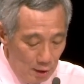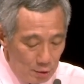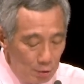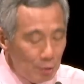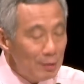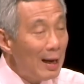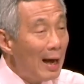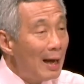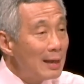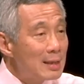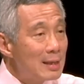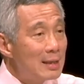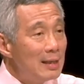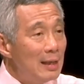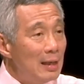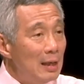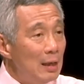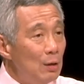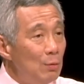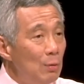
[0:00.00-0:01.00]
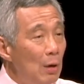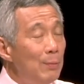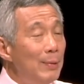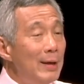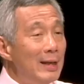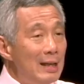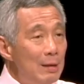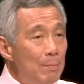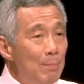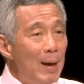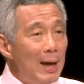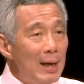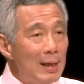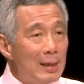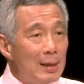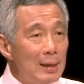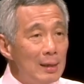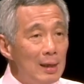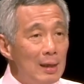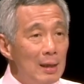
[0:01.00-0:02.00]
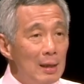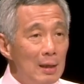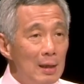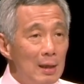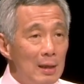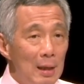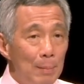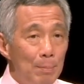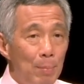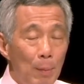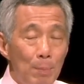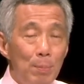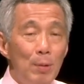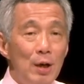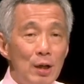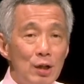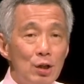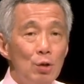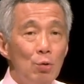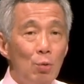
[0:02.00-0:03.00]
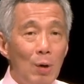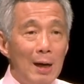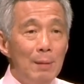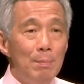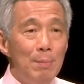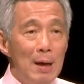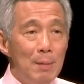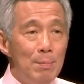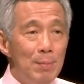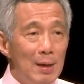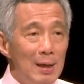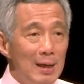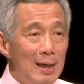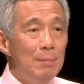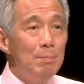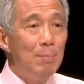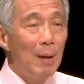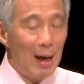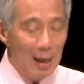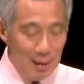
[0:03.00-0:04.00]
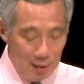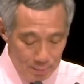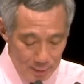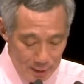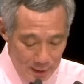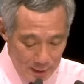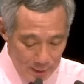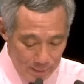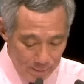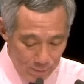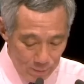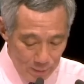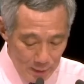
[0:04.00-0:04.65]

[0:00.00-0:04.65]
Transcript: So last year, when we debated the population white paper in Parliament,